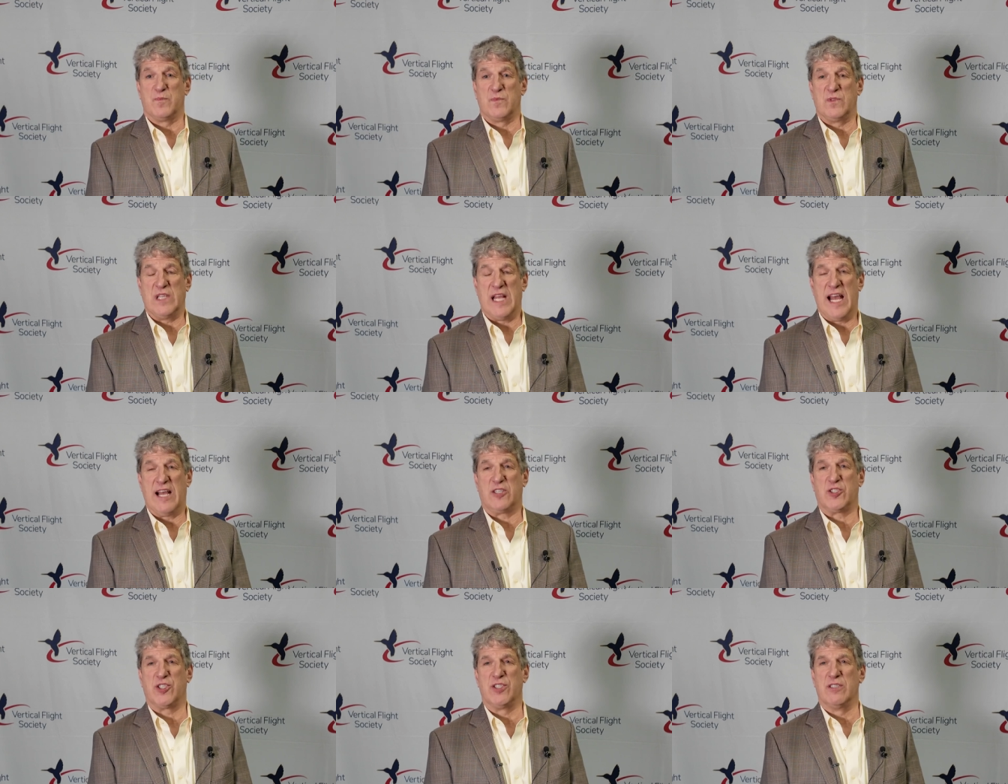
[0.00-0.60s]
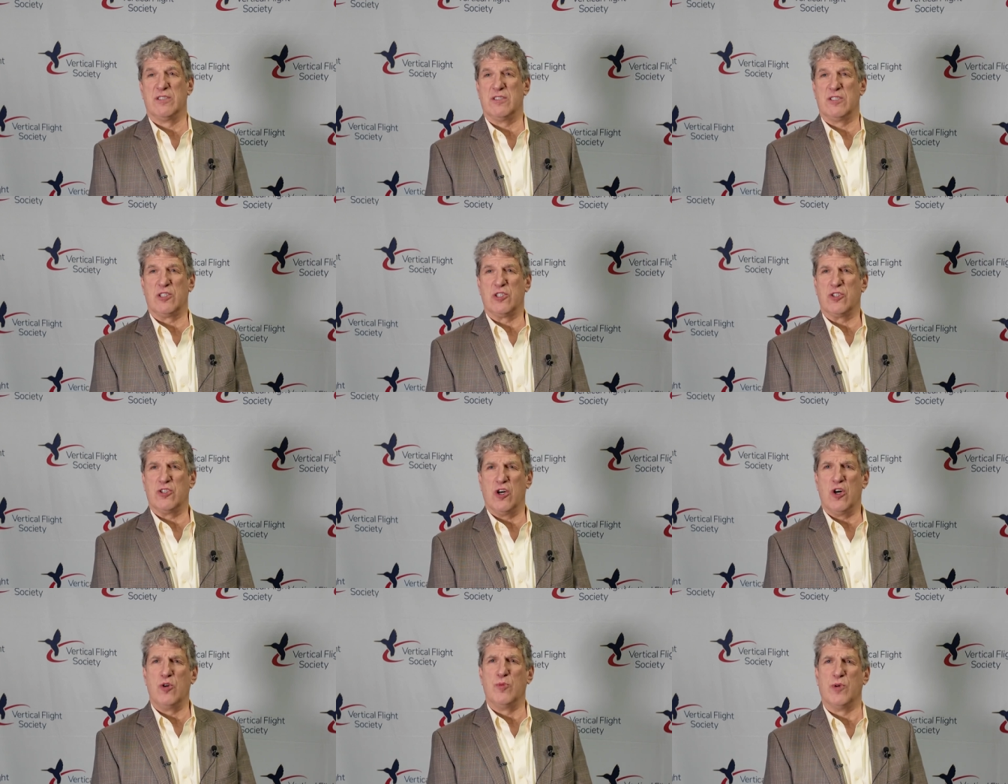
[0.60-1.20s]
national and
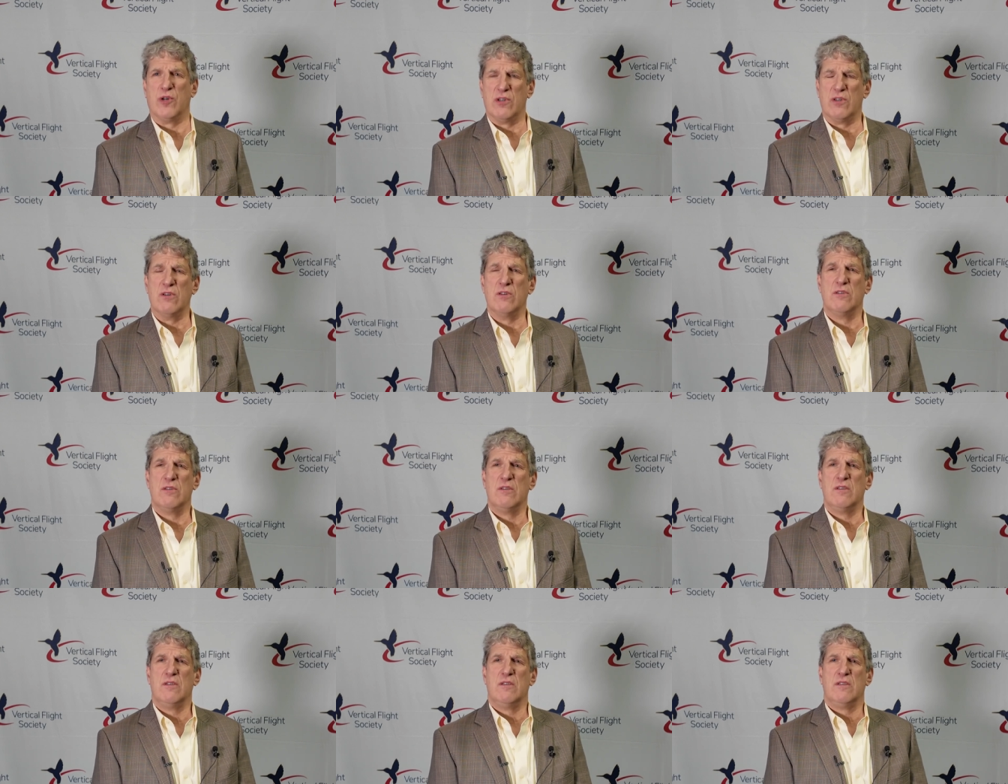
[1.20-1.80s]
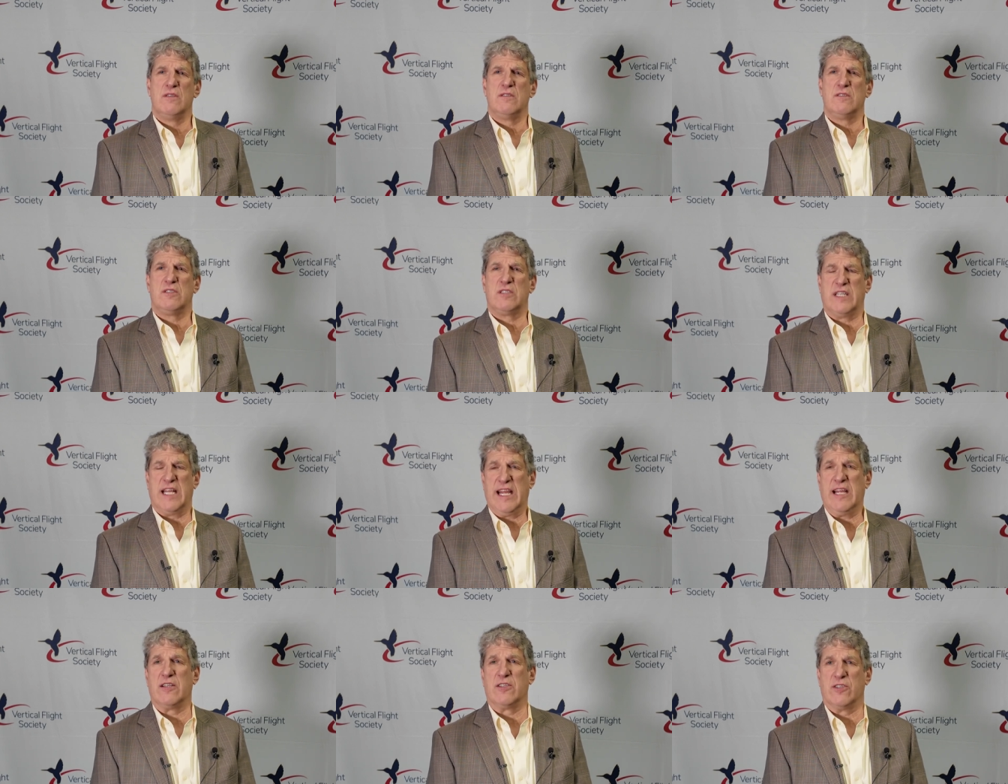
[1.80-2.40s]
global
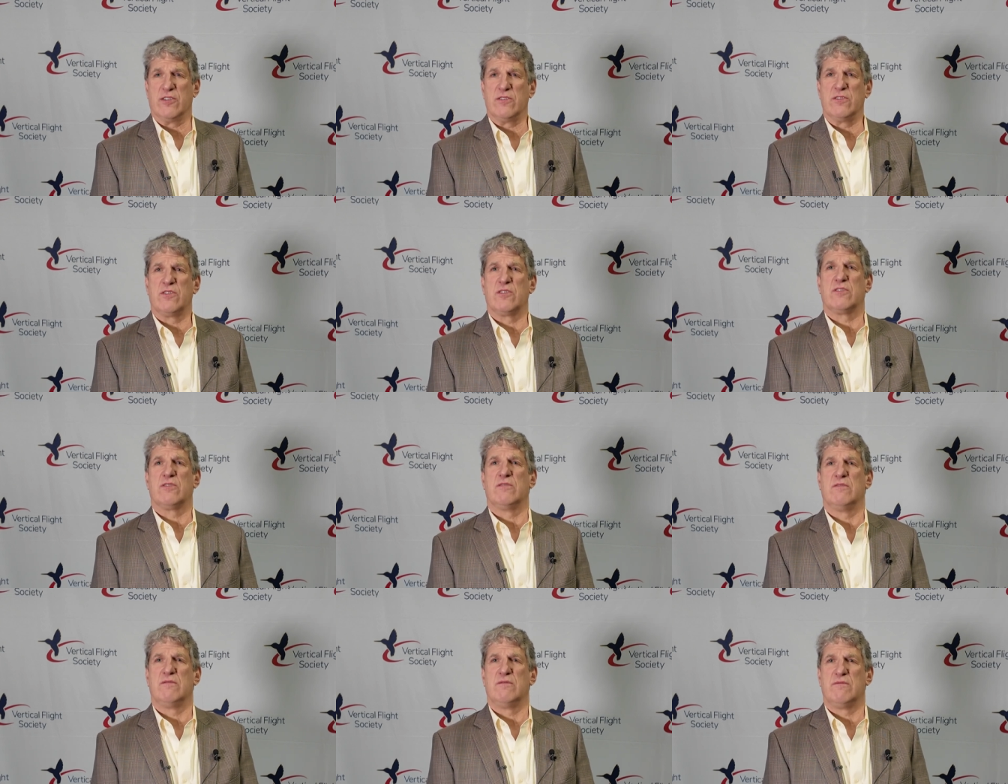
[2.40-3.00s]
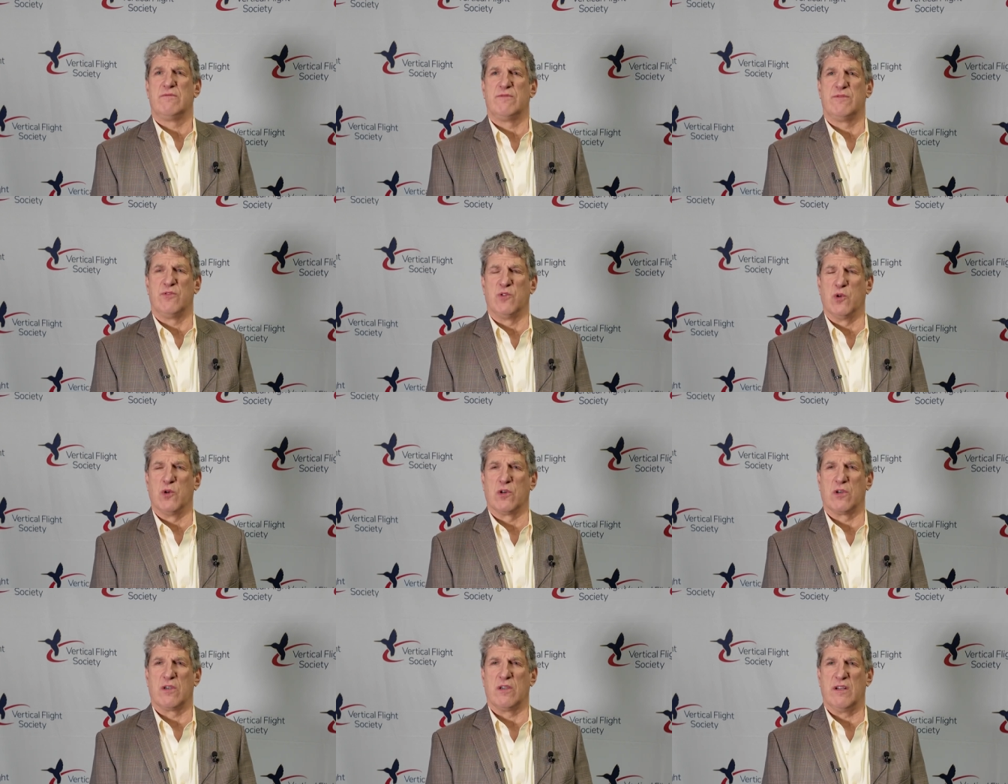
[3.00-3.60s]
standards
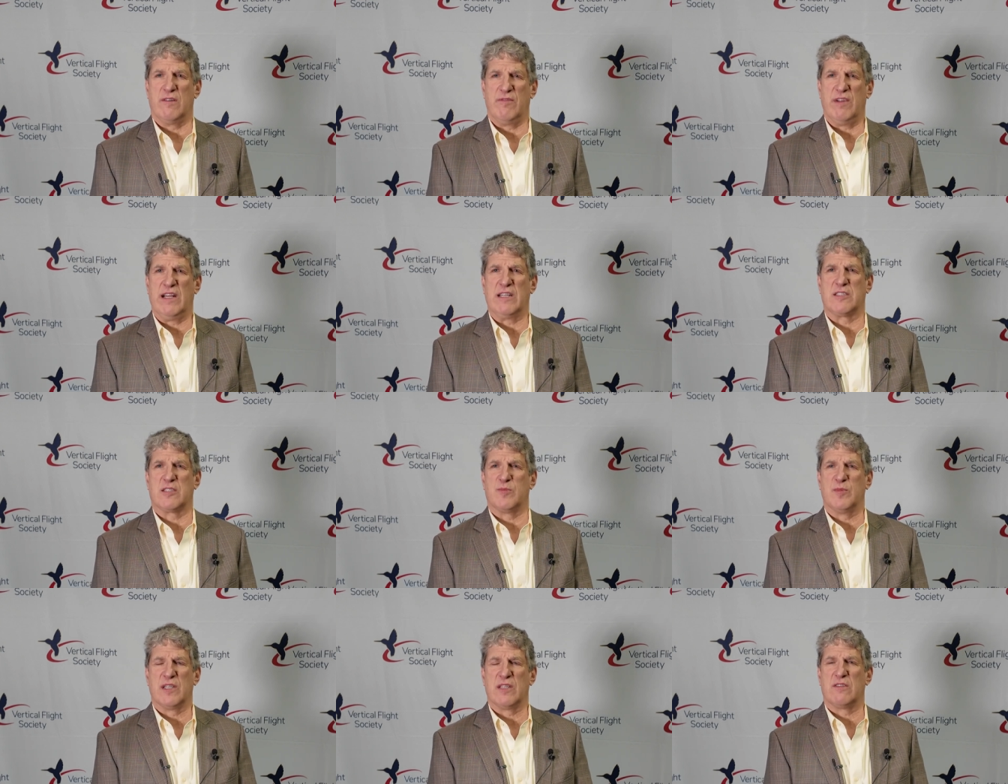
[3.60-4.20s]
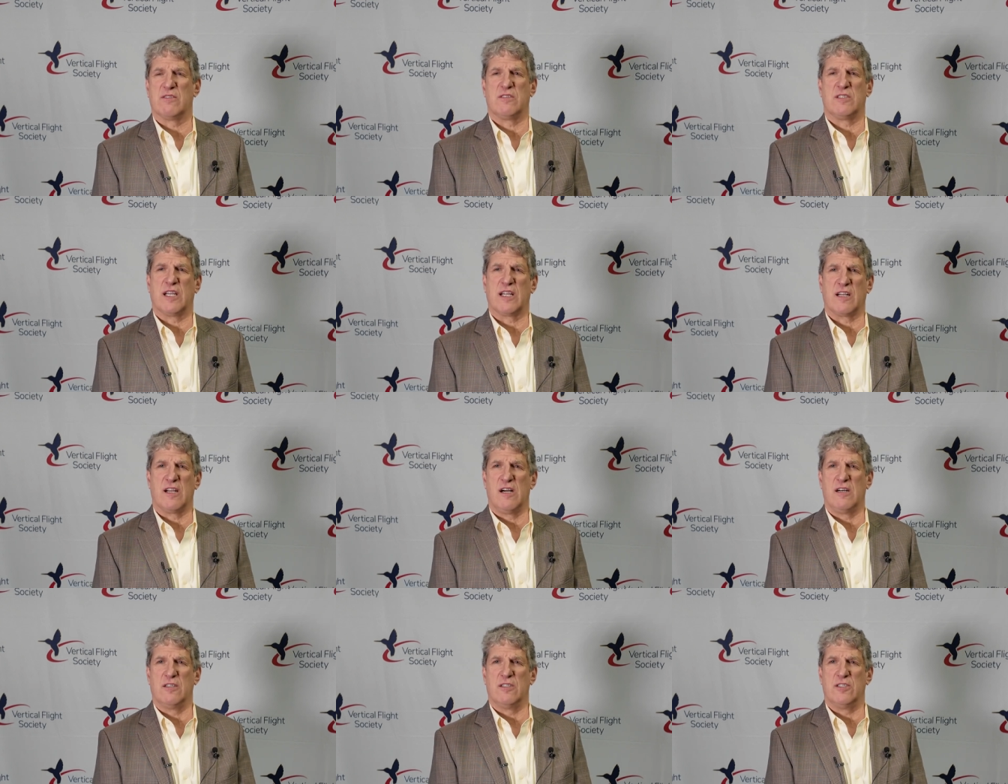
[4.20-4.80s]
for advancement of the
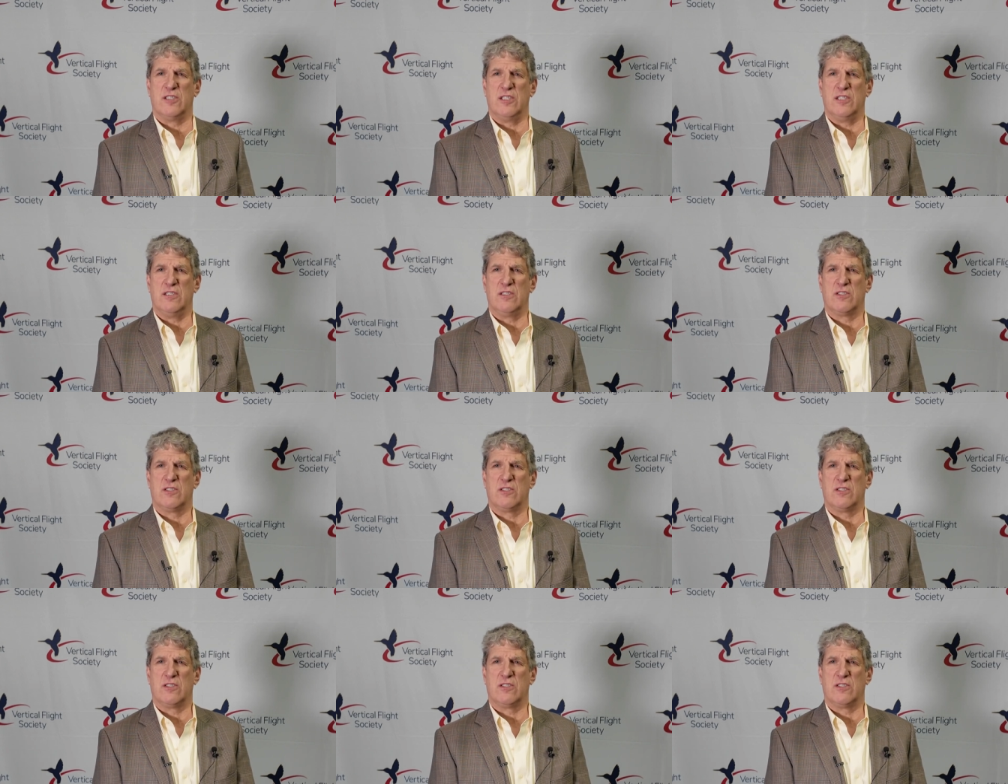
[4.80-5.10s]
technology.